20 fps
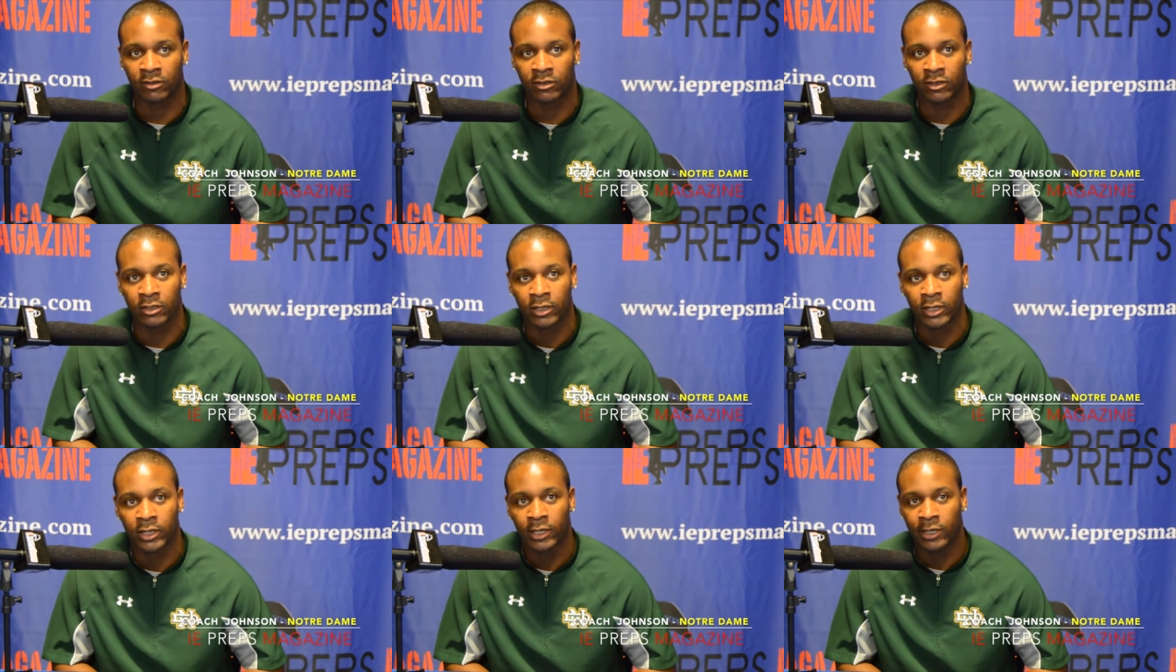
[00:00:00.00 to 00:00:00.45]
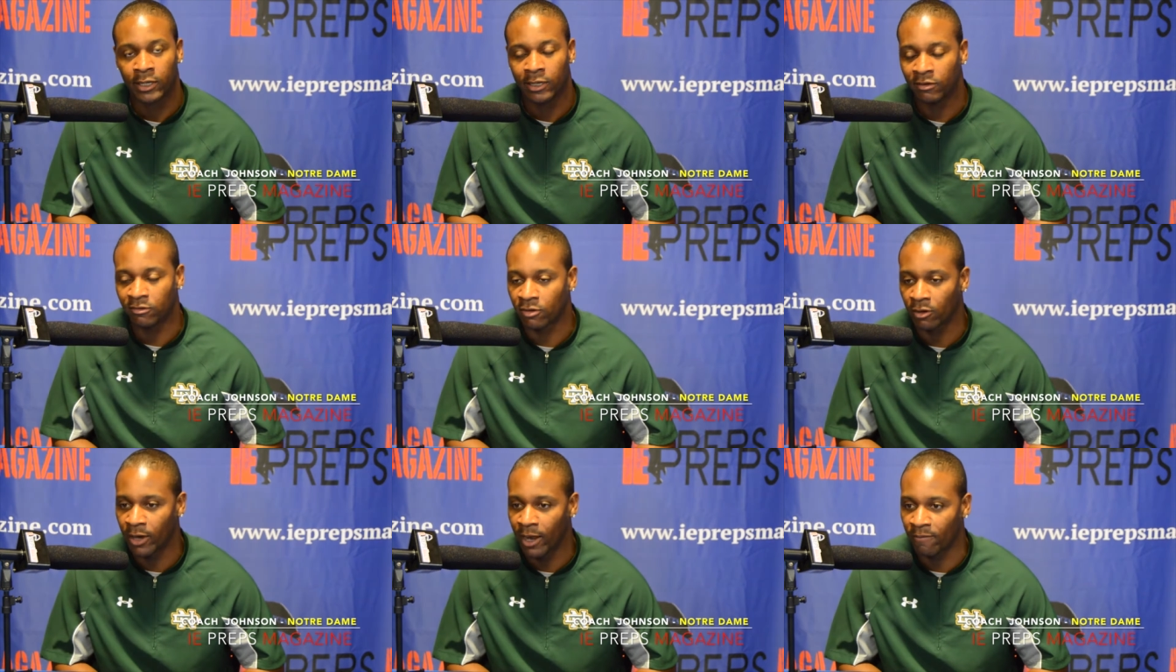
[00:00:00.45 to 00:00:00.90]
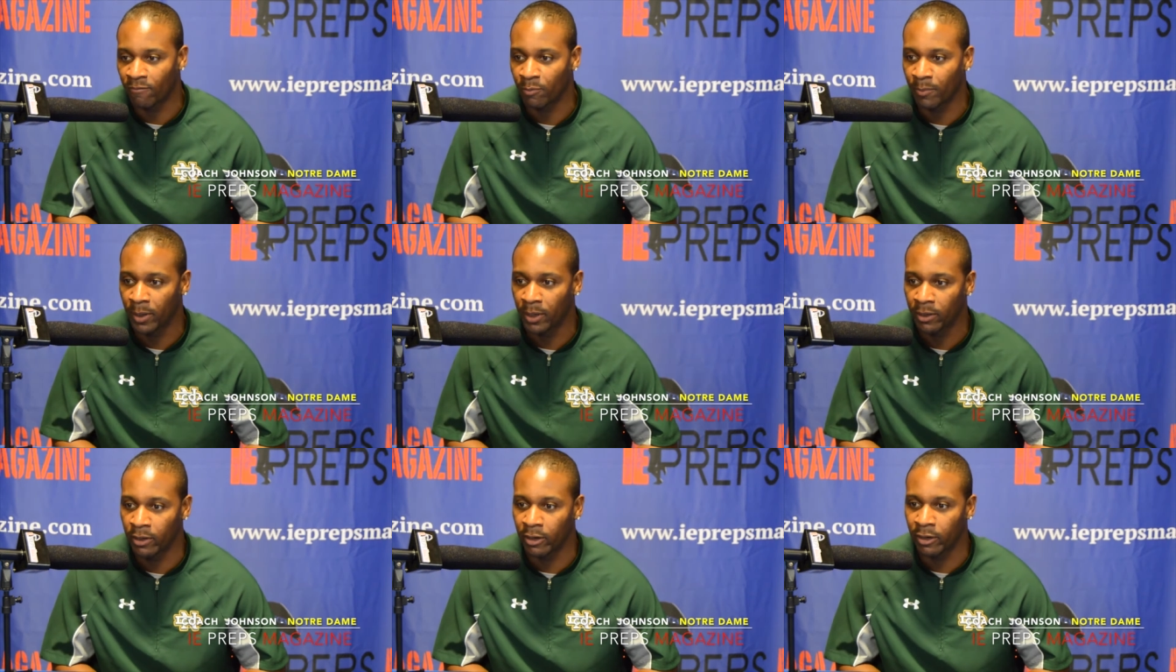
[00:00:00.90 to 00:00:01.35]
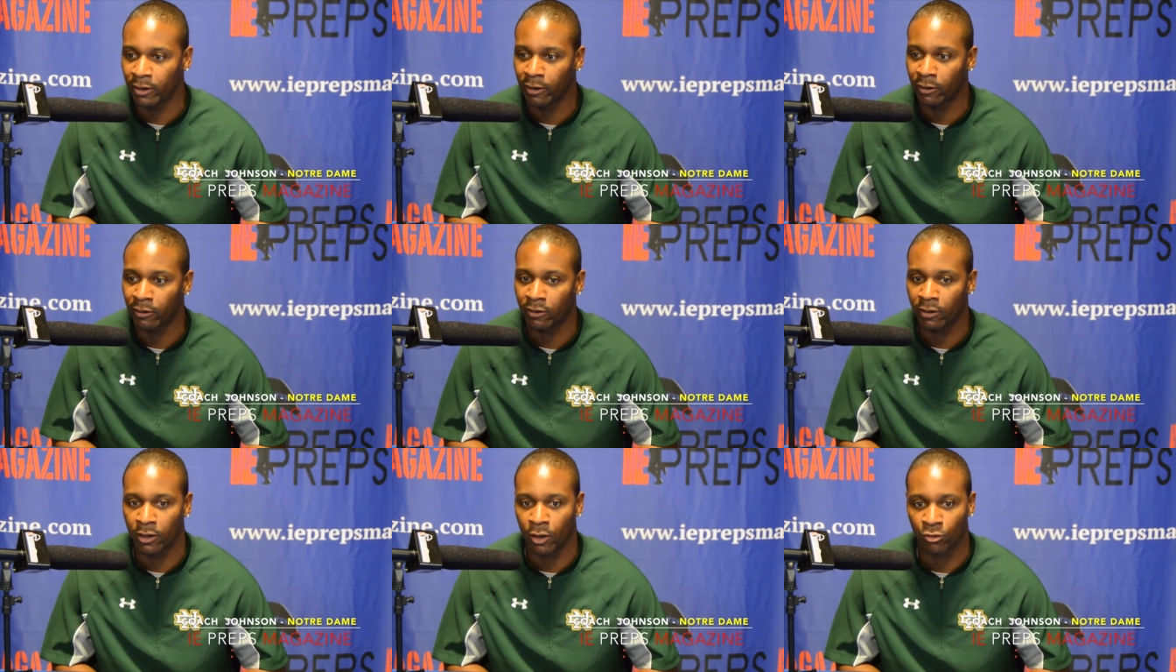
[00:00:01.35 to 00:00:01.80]
and he's going to have a big
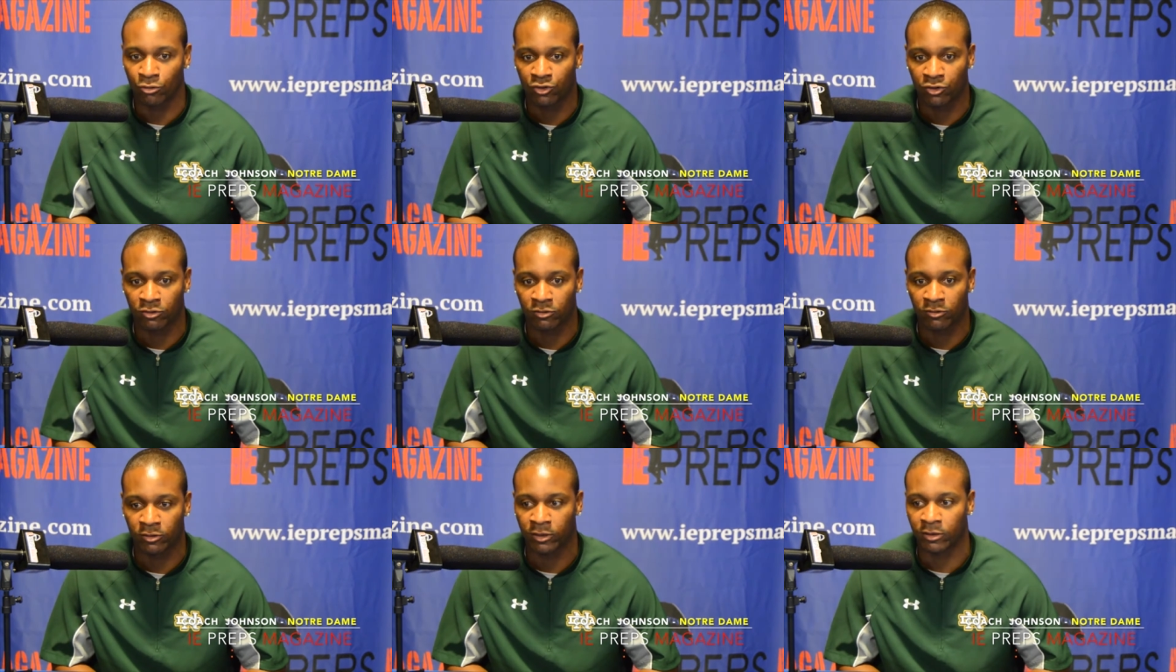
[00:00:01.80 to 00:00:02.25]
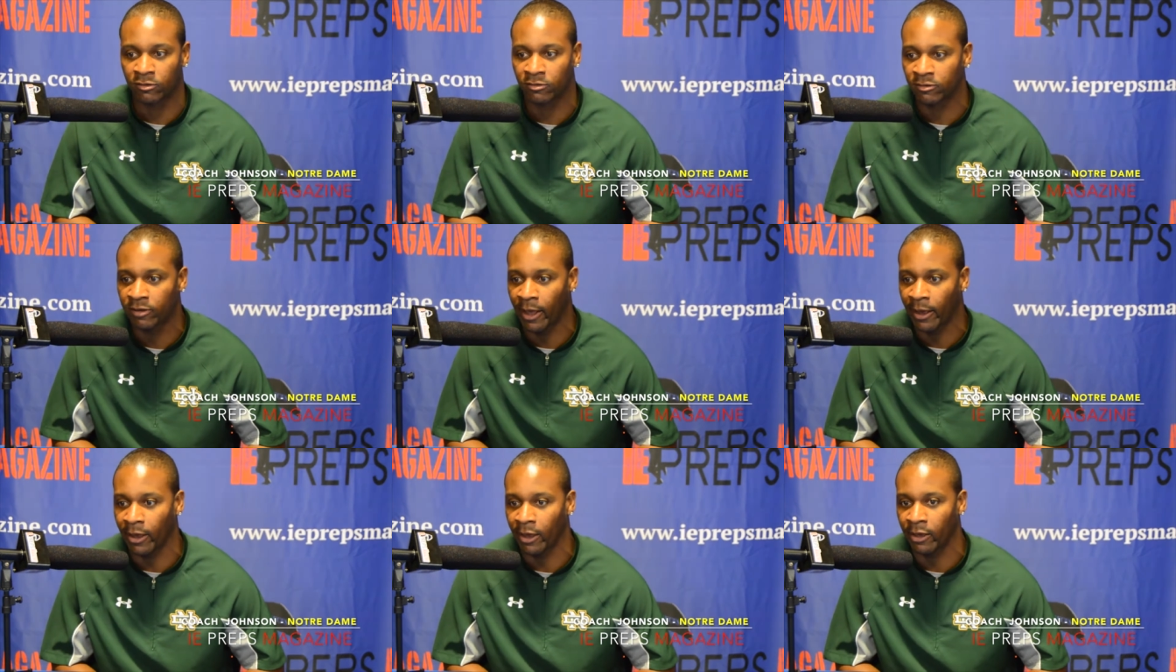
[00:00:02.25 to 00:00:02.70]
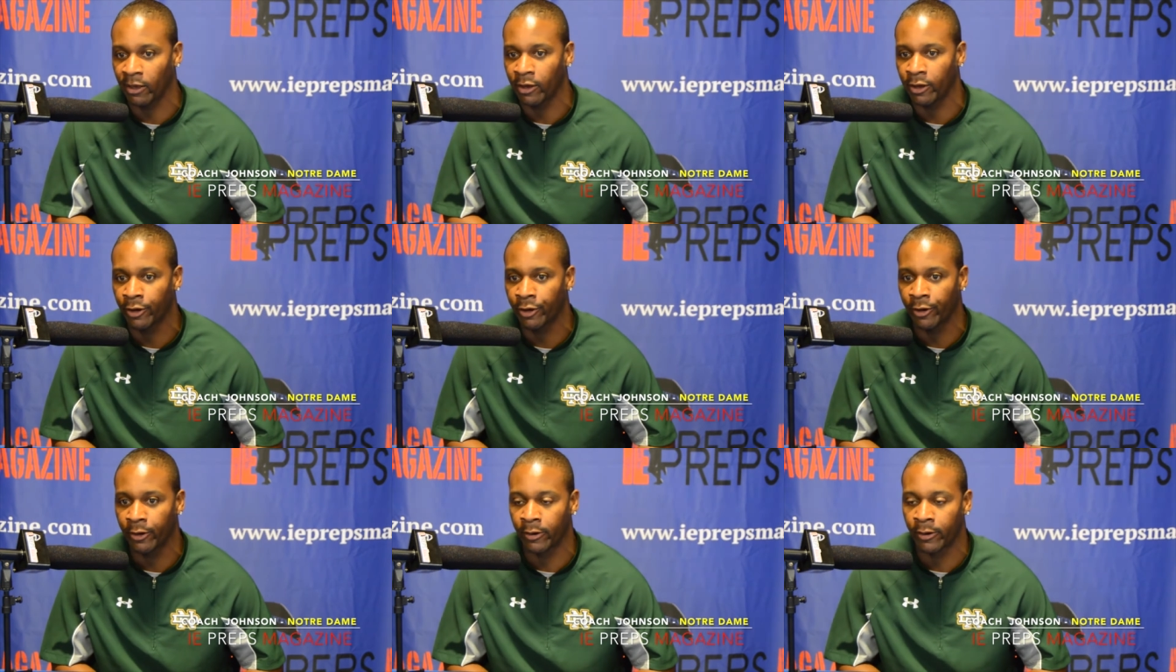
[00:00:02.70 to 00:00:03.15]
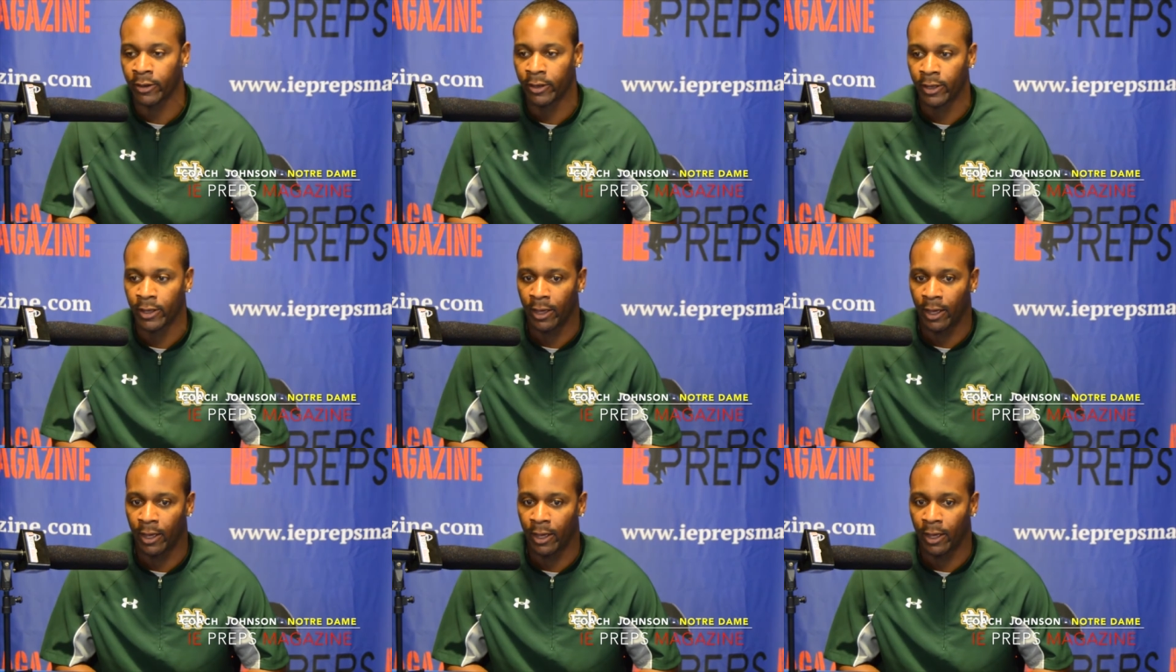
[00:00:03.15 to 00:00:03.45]
year. Coach is in his 2nd year.